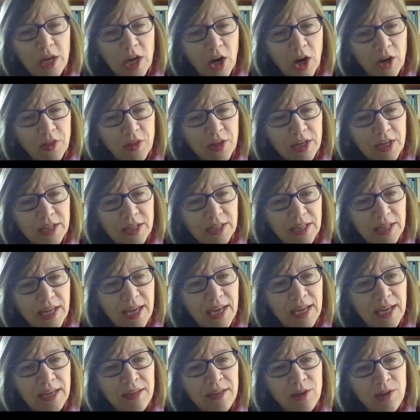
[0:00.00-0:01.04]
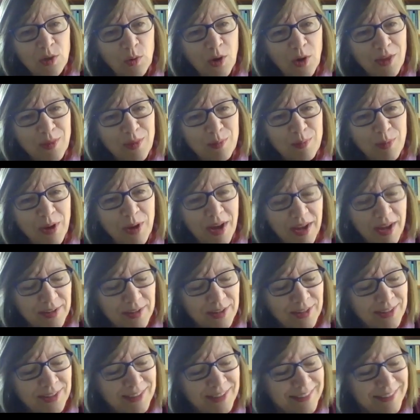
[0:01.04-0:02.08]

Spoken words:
are the clay, you are the potter.